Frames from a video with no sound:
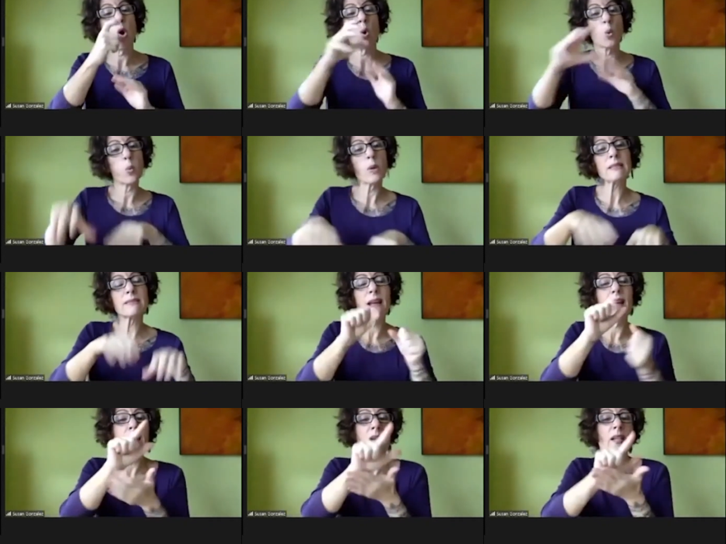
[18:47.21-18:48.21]
this
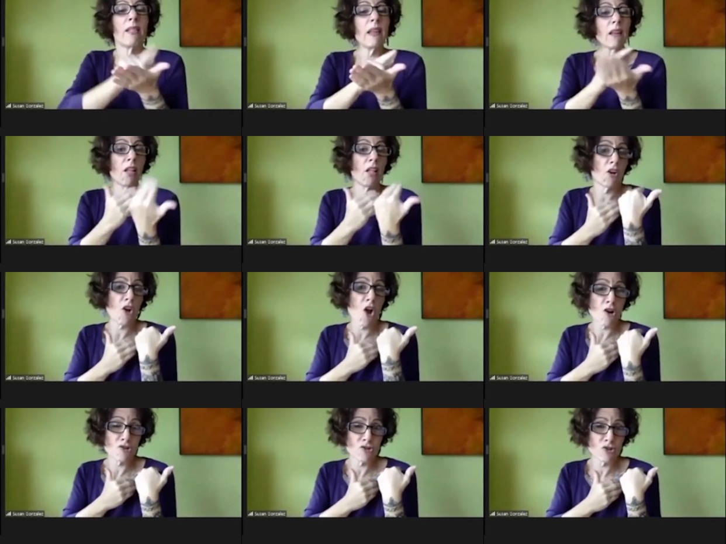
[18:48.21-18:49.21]
becomes
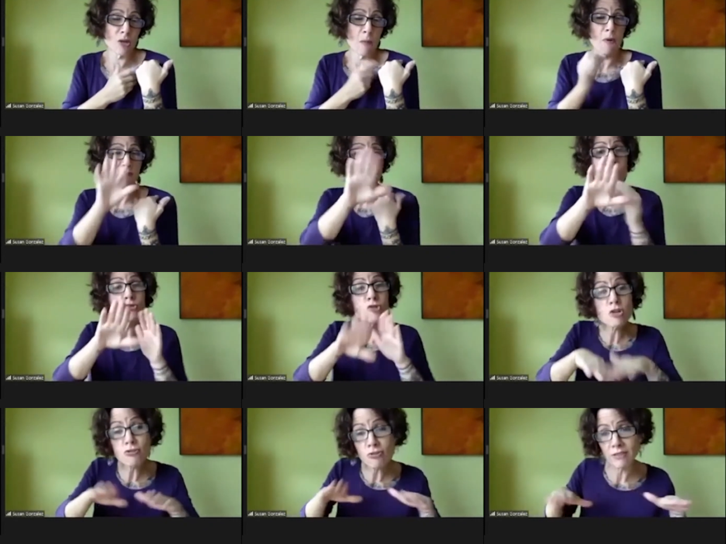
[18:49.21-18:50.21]

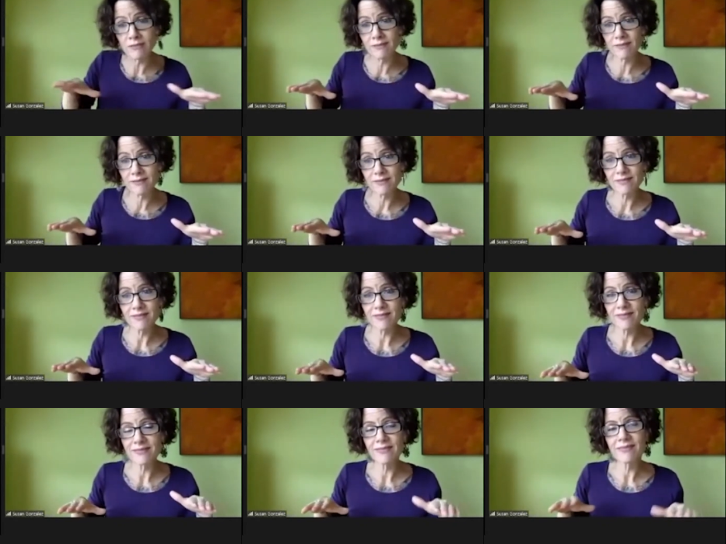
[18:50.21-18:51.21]
more essential
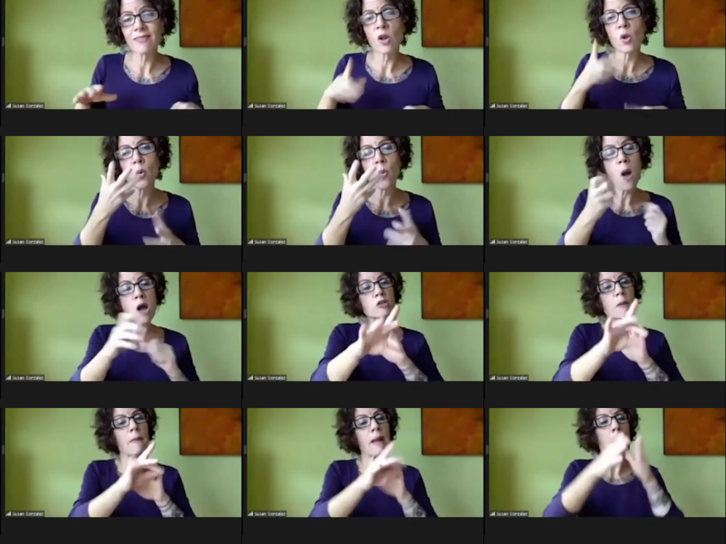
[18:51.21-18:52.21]
because you want to
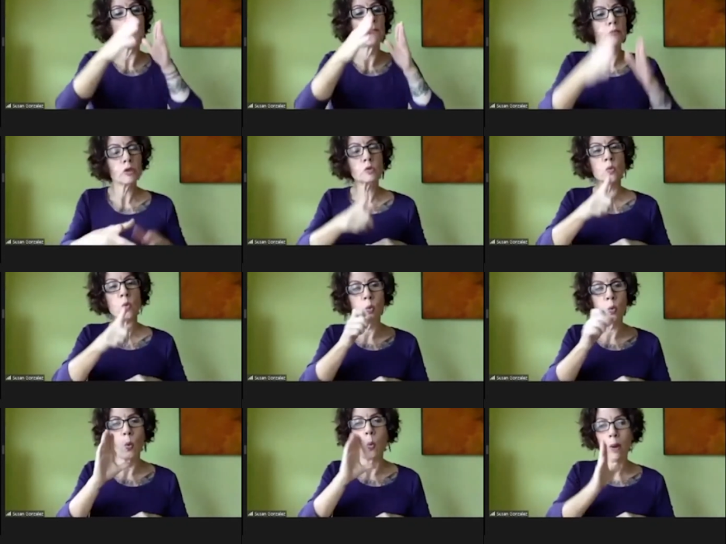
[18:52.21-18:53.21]
pick somebody who is
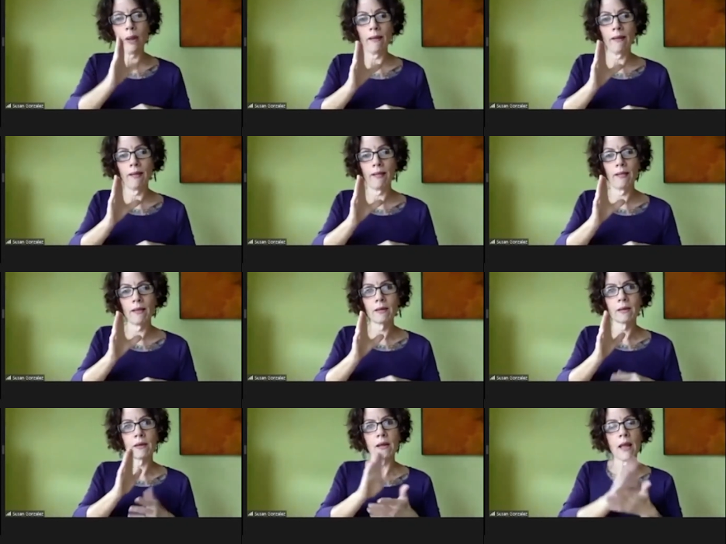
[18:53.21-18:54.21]
going to be taking
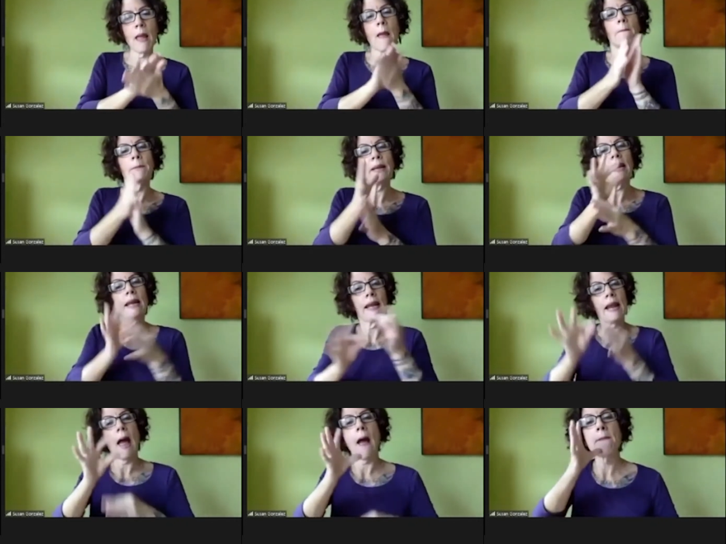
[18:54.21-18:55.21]
legal
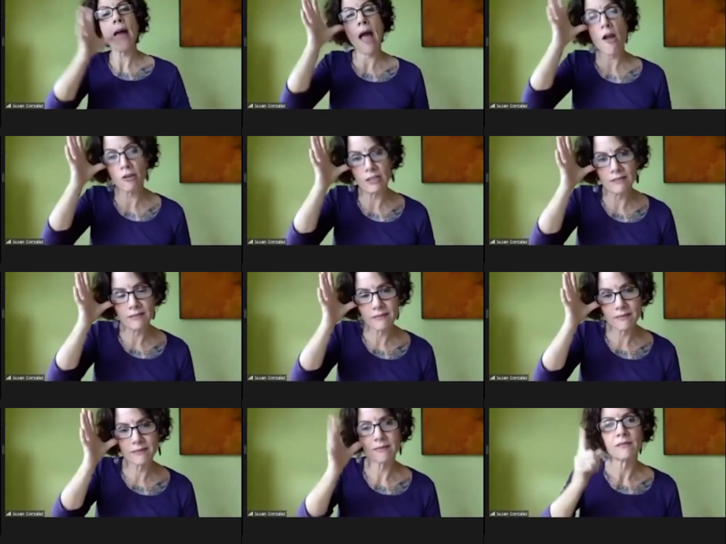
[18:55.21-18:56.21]
responsibility of your children.
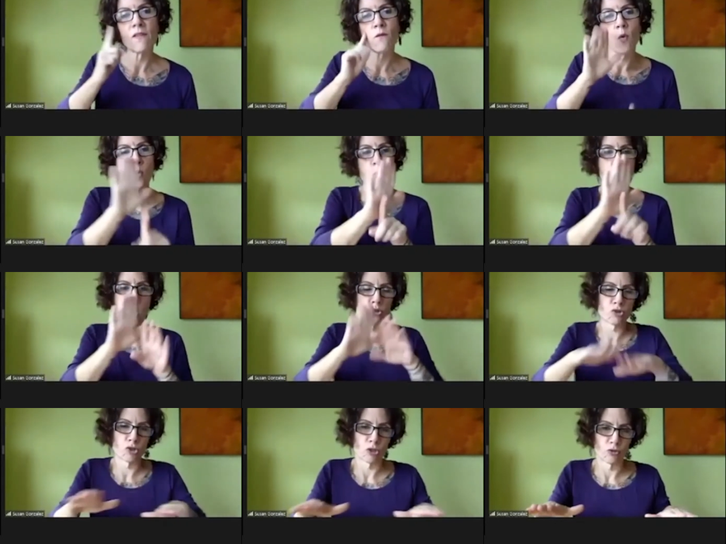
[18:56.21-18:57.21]
You
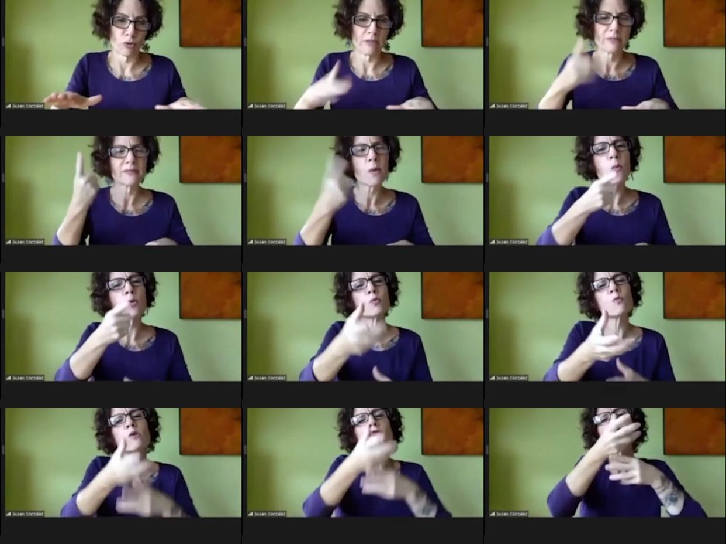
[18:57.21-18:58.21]
want to
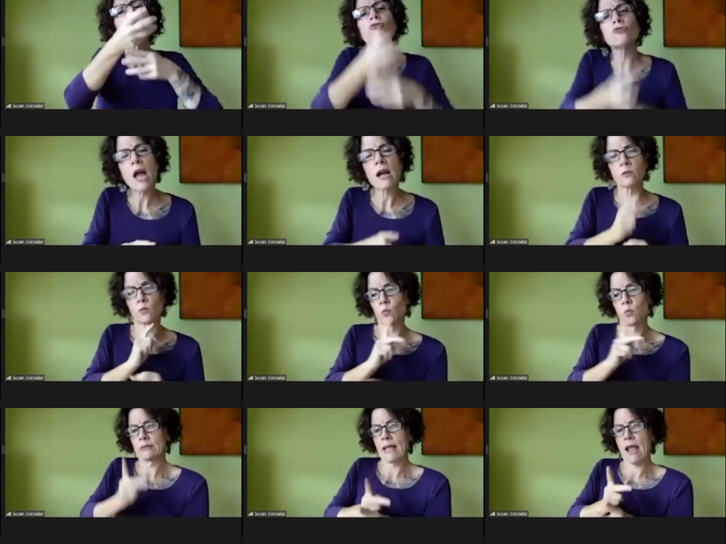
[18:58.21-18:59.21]
select somebody
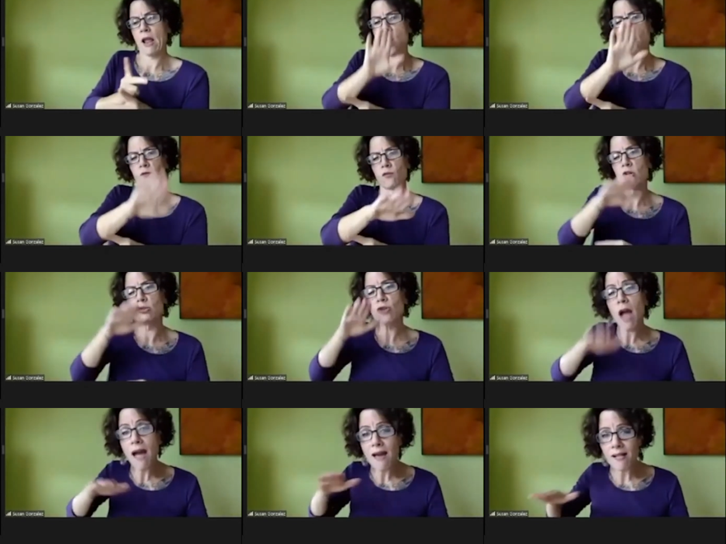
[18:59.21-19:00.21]
who will
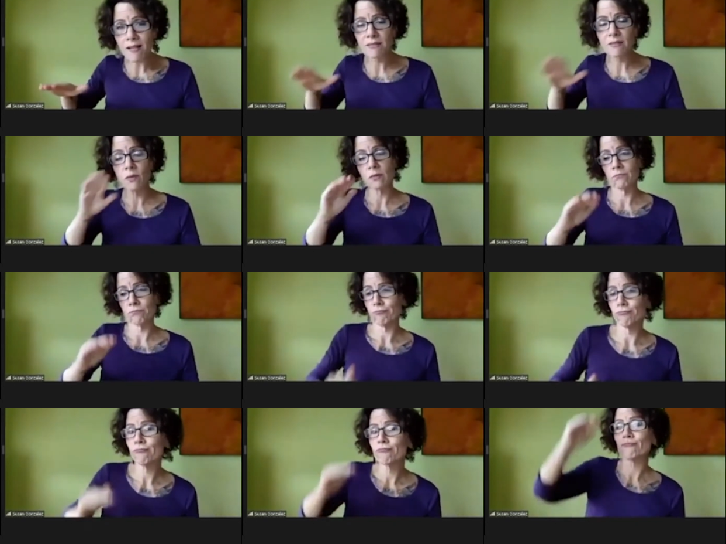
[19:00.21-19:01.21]
become a
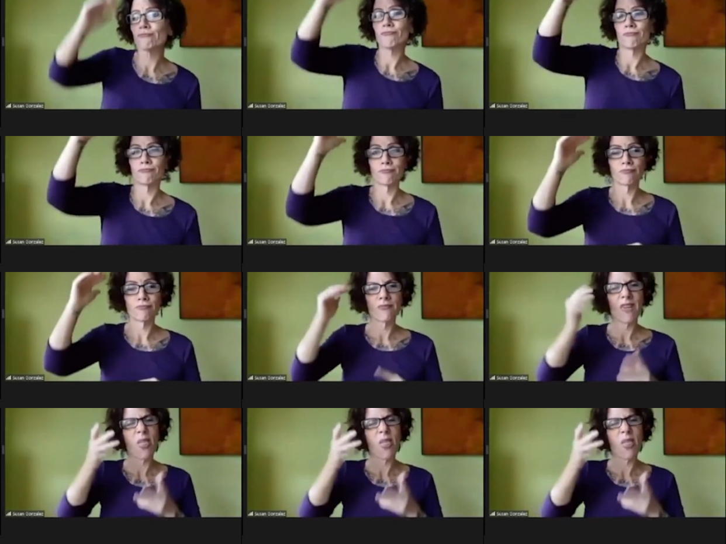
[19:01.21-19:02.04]
parent for your